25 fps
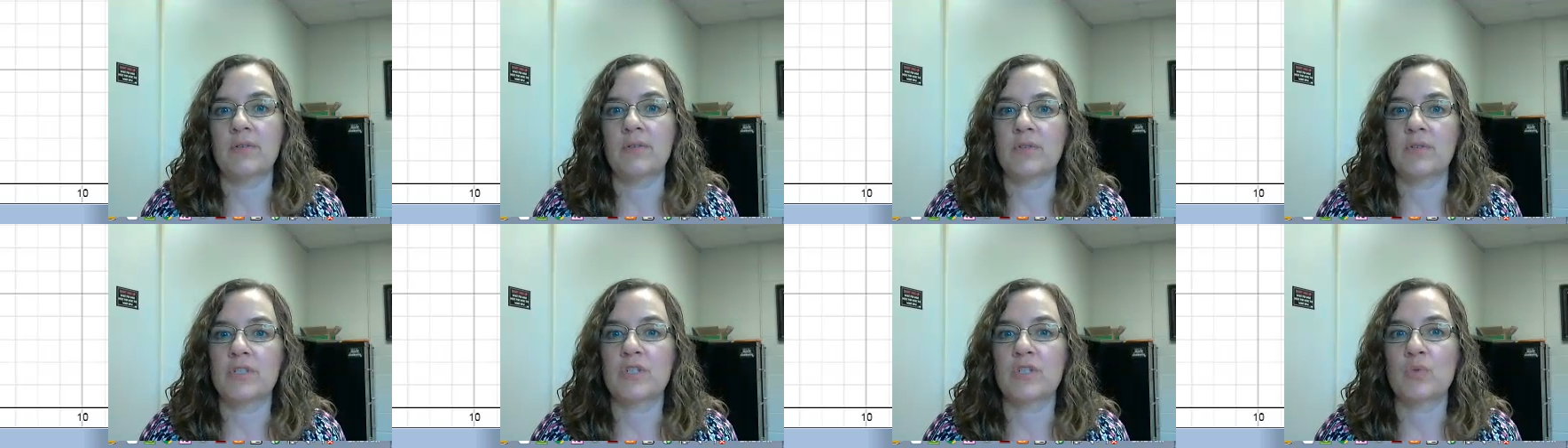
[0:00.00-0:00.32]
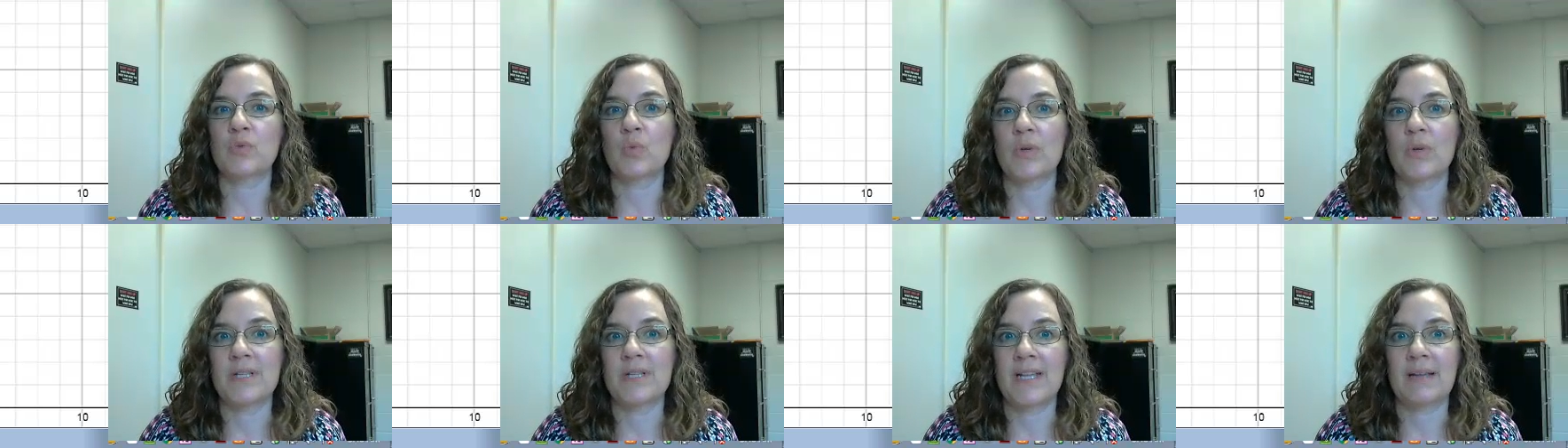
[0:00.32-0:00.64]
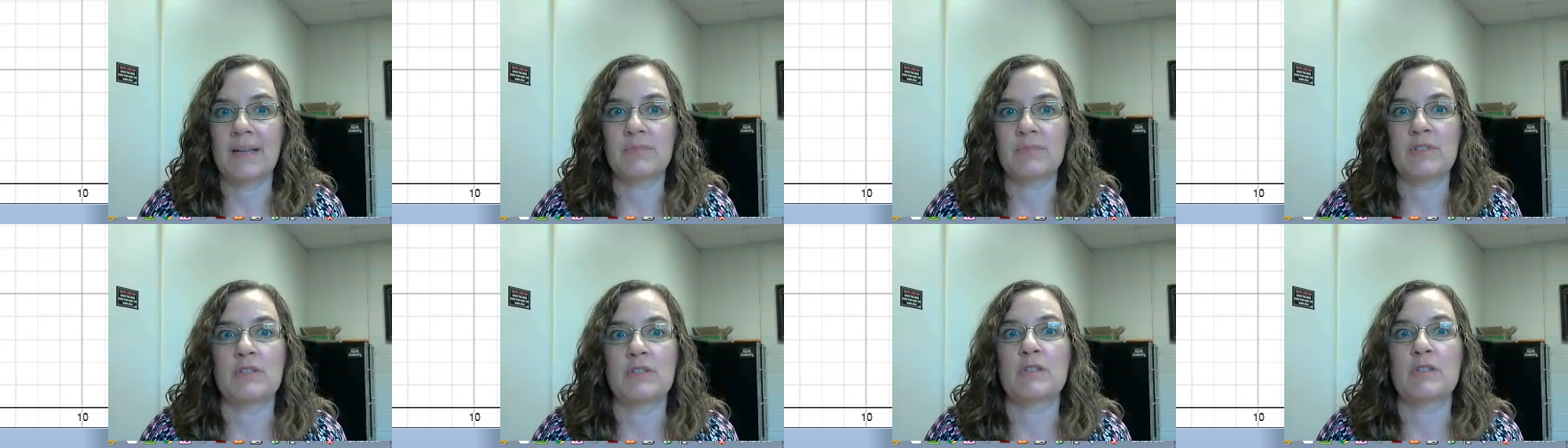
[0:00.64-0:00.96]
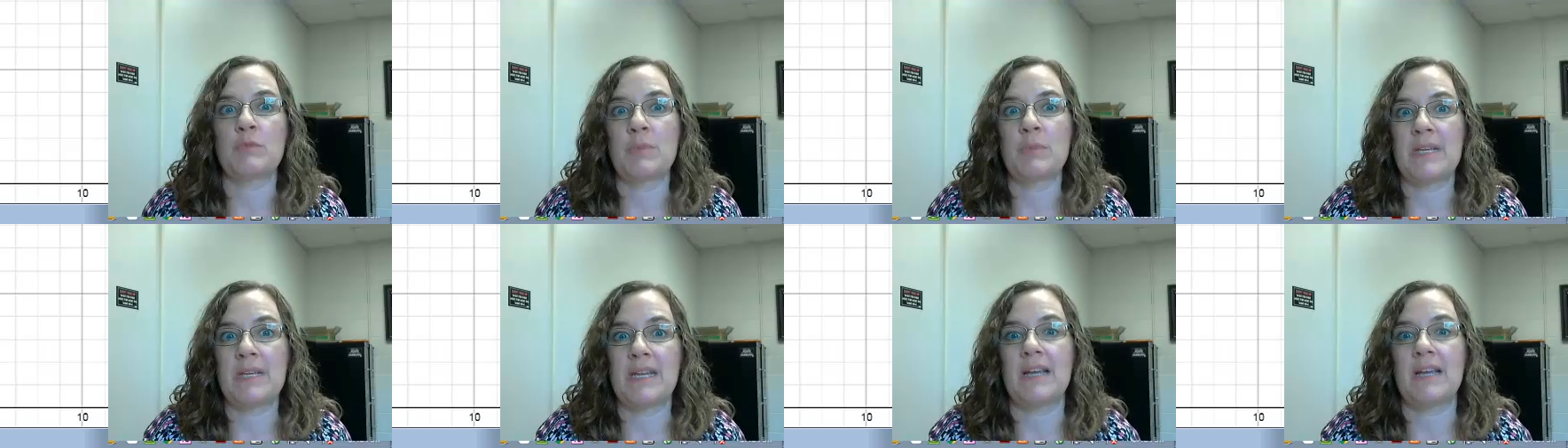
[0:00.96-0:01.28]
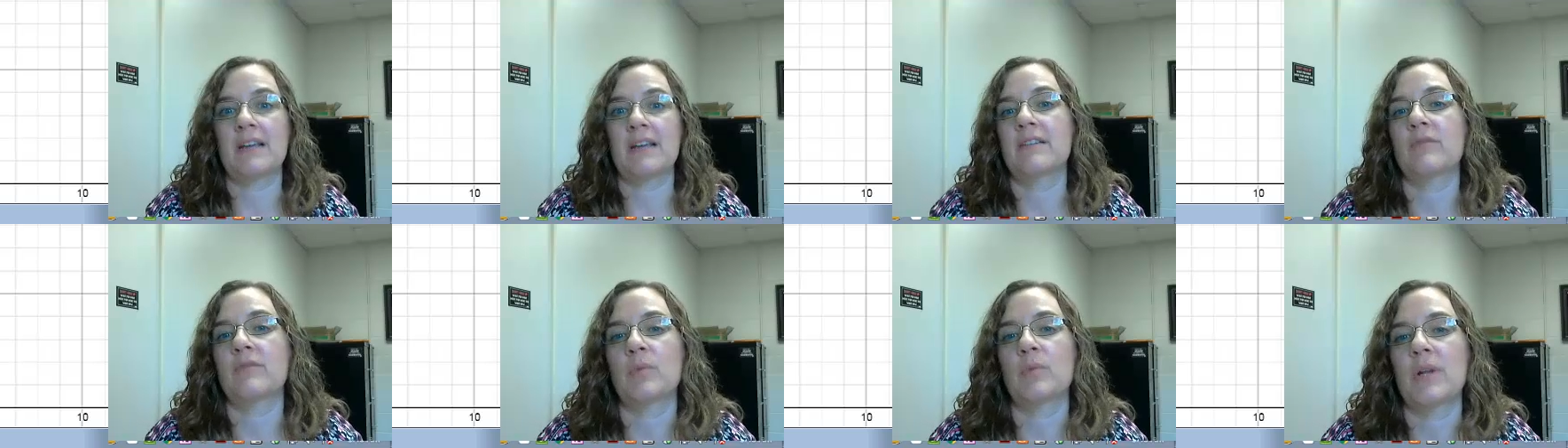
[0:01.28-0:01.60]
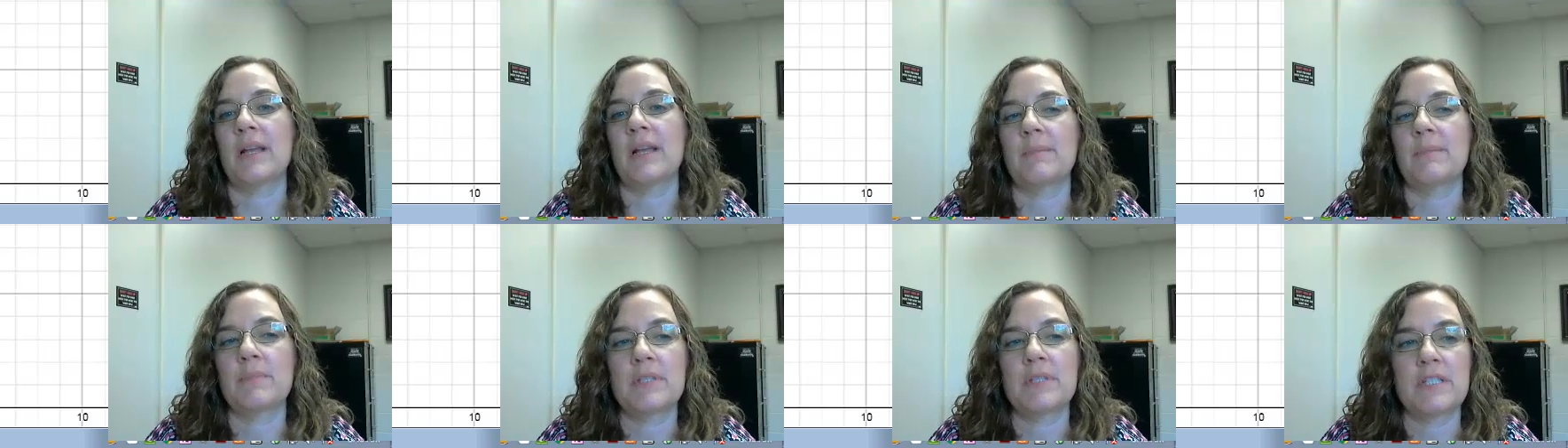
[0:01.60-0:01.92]
where just one happens to be negative, one
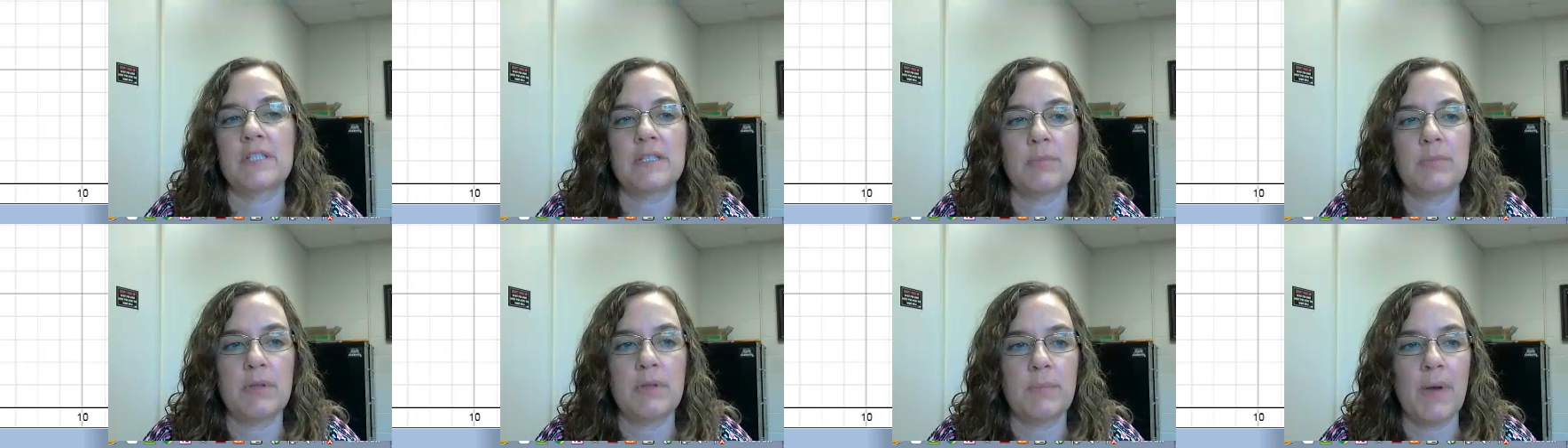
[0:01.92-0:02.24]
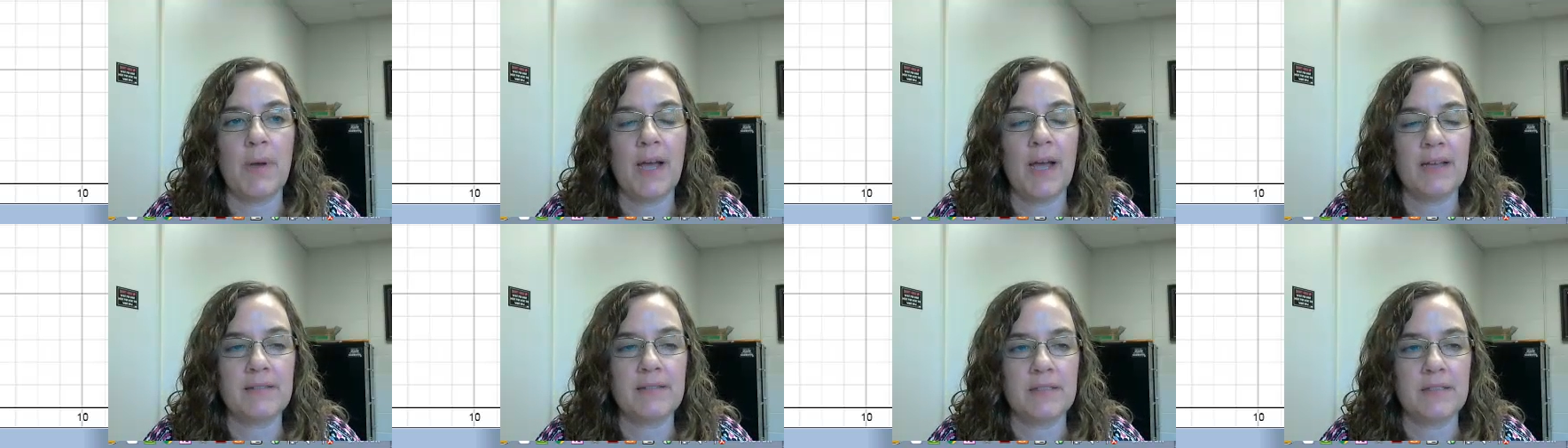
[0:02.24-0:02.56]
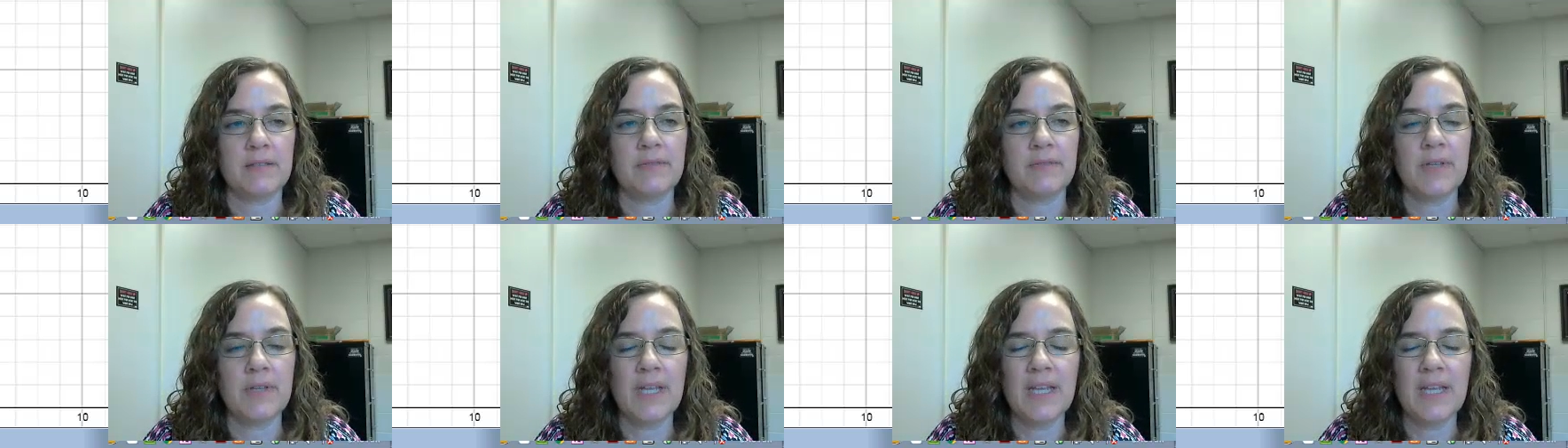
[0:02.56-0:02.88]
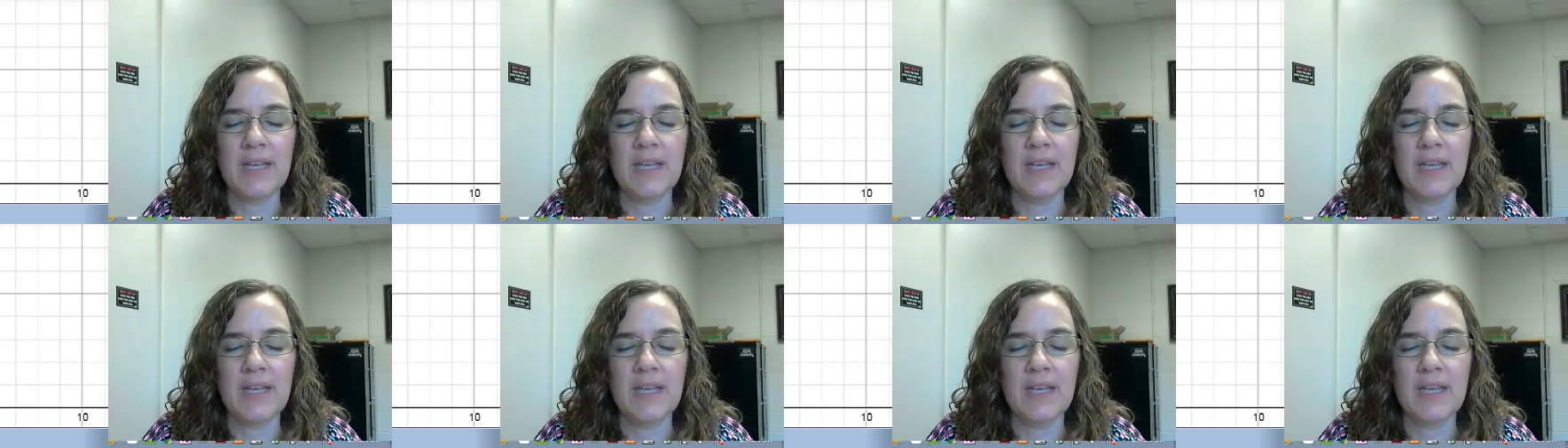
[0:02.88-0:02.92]
happens to be positive.